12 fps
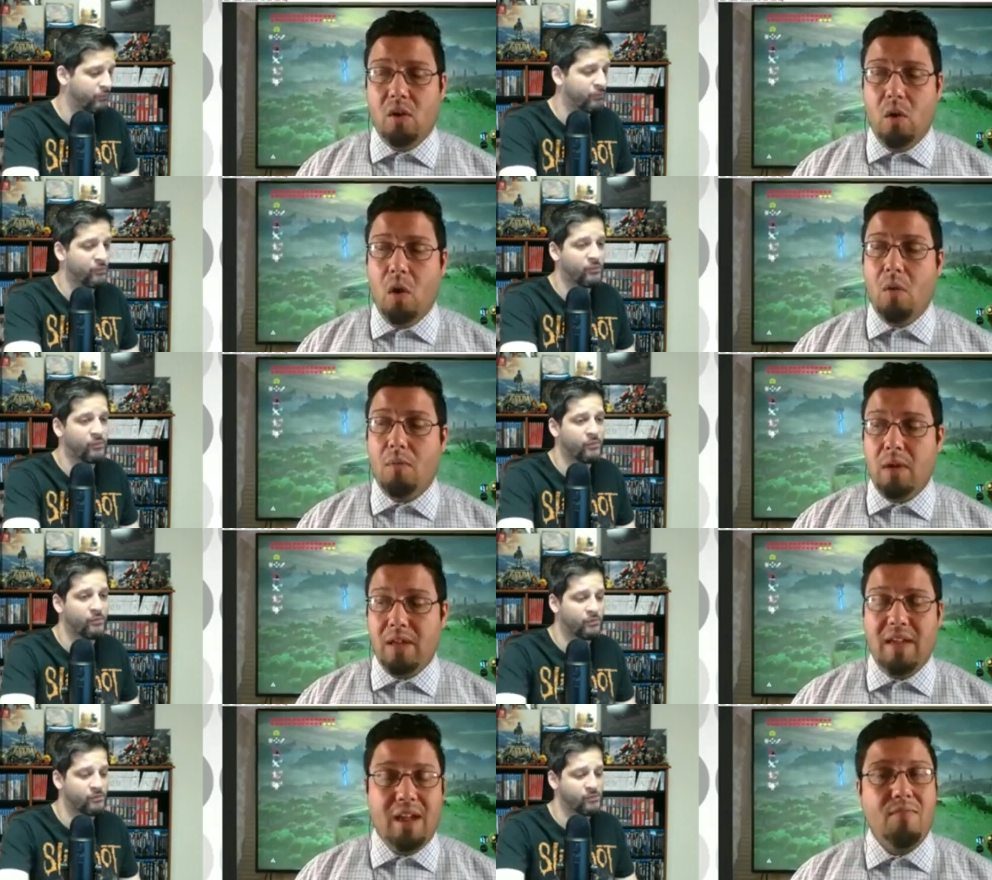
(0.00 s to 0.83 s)
Speaker 1: so
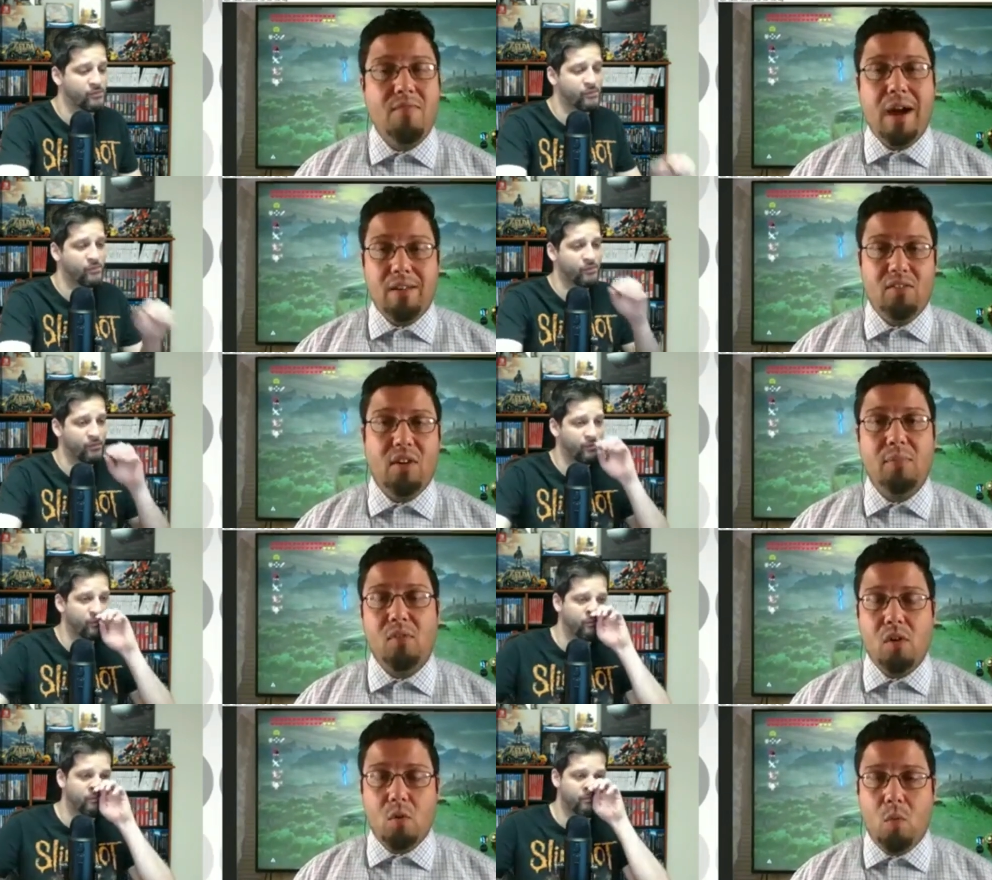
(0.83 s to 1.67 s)
hopefully they can find
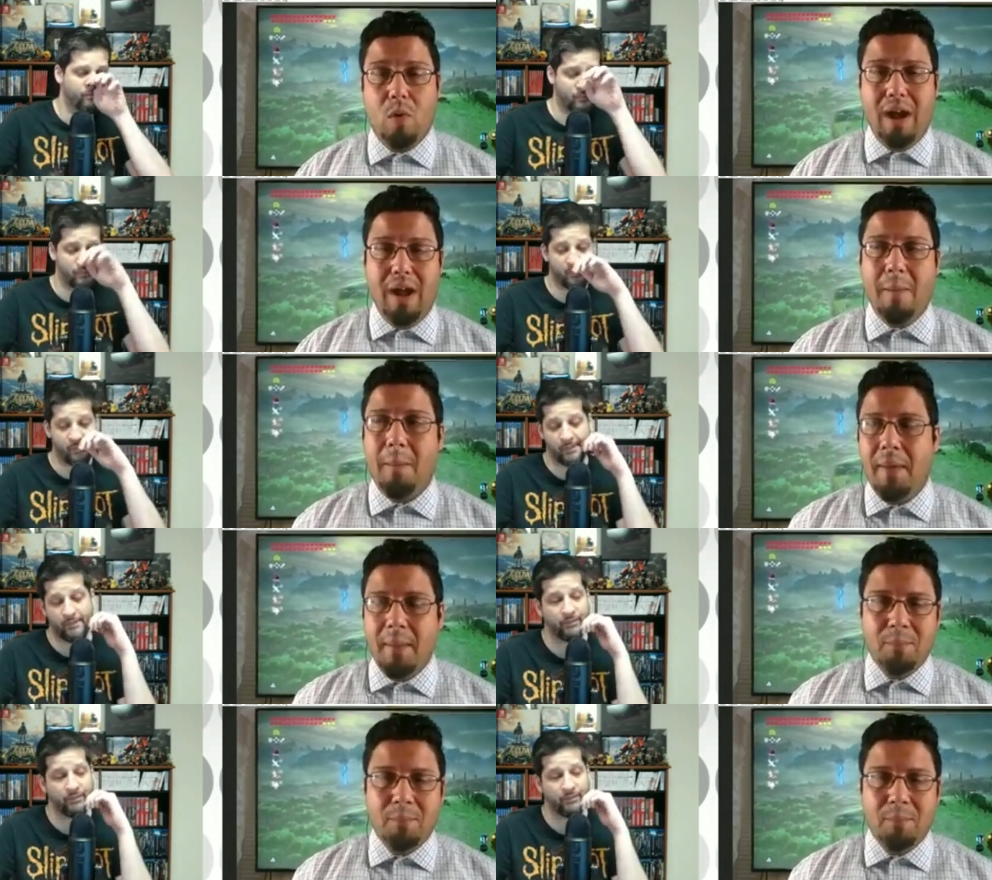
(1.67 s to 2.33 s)
some sort of way